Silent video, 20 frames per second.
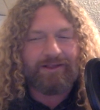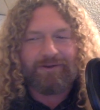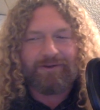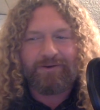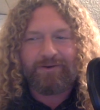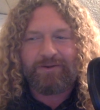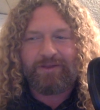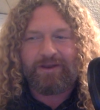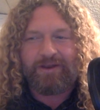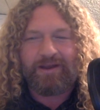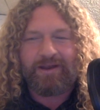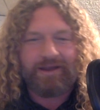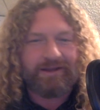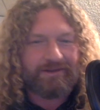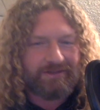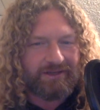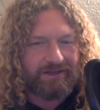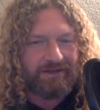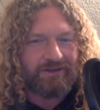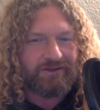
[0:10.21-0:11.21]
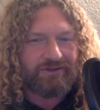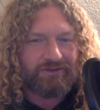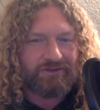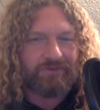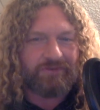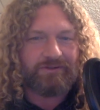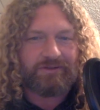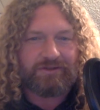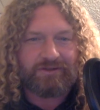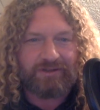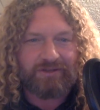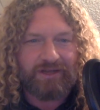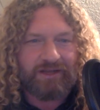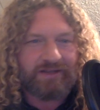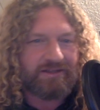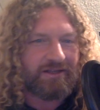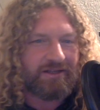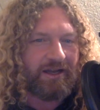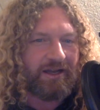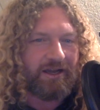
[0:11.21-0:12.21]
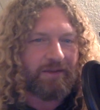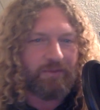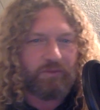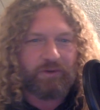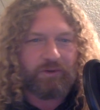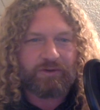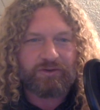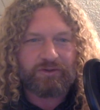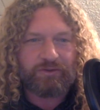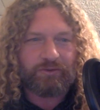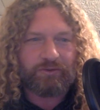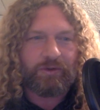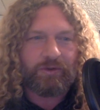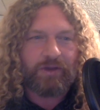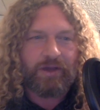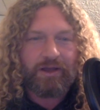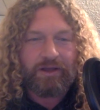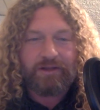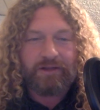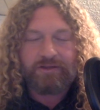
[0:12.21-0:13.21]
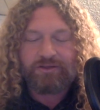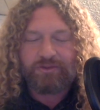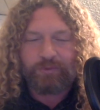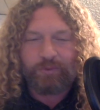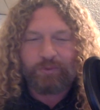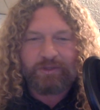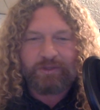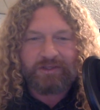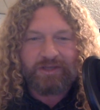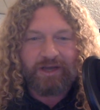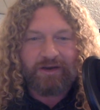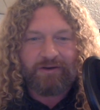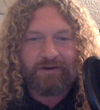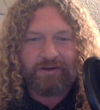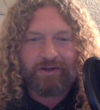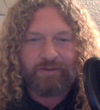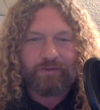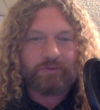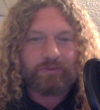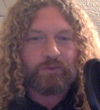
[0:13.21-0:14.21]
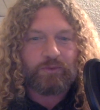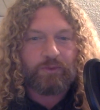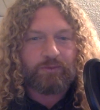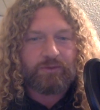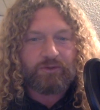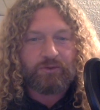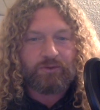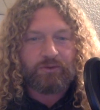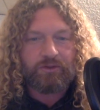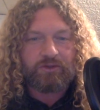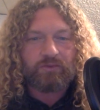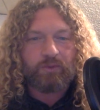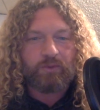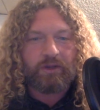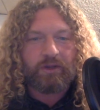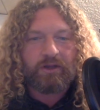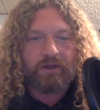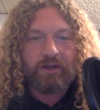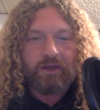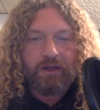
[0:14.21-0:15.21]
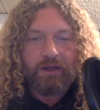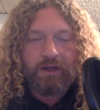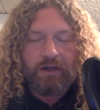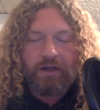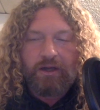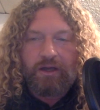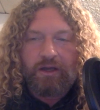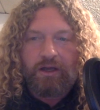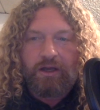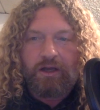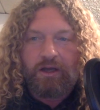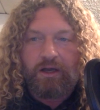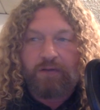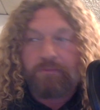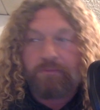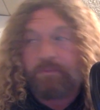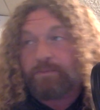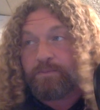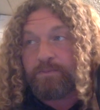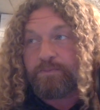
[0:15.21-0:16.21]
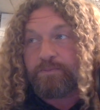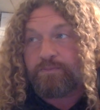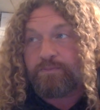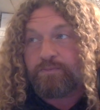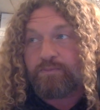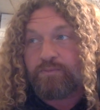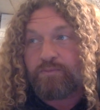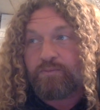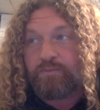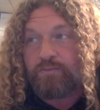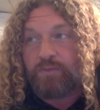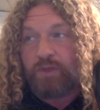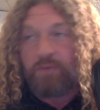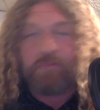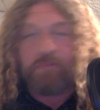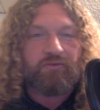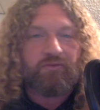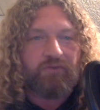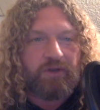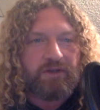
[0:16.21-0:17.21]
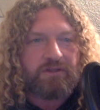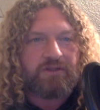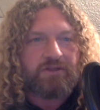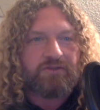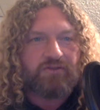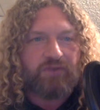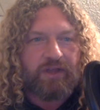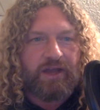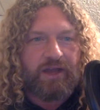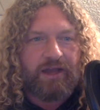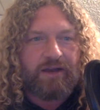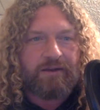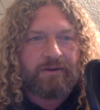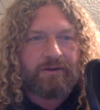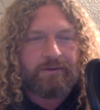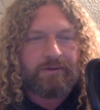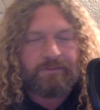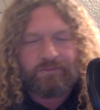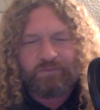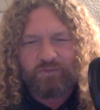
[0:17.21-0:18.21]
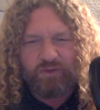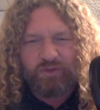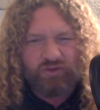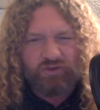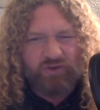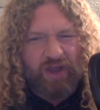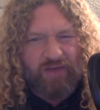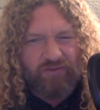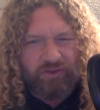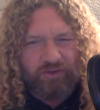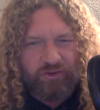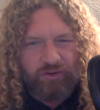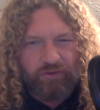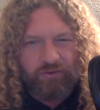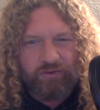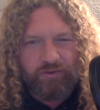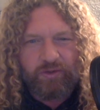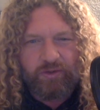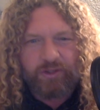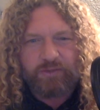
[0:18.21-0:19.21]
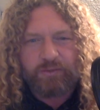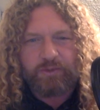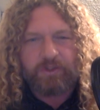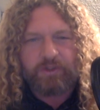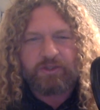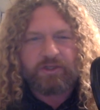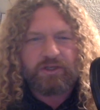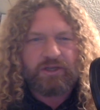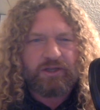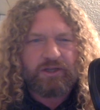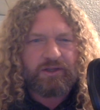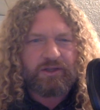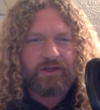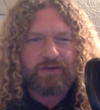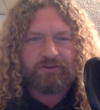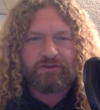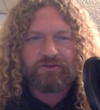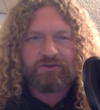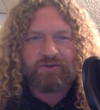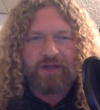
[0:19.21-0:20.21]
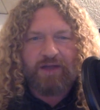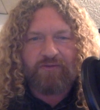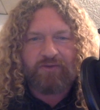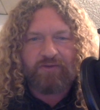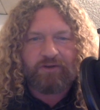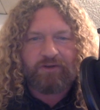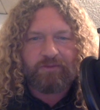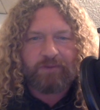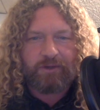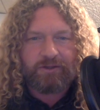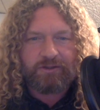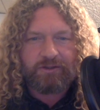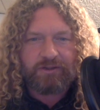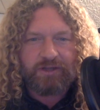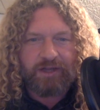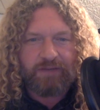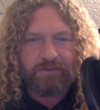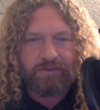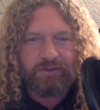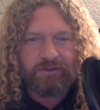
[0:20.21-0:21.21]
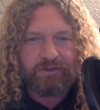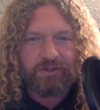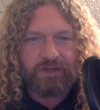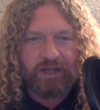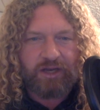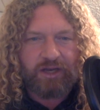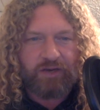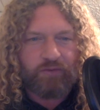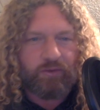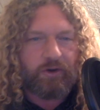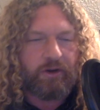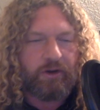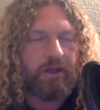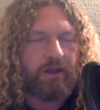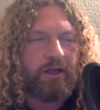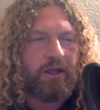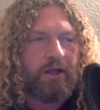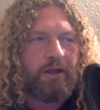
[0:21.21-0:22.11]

longer than I intended to since last I brought you Story Saturday, which is what we're doing this week. Uh, number of reasons for that. I was traveling over Christmas, and then I was traveling a bunch of time in January,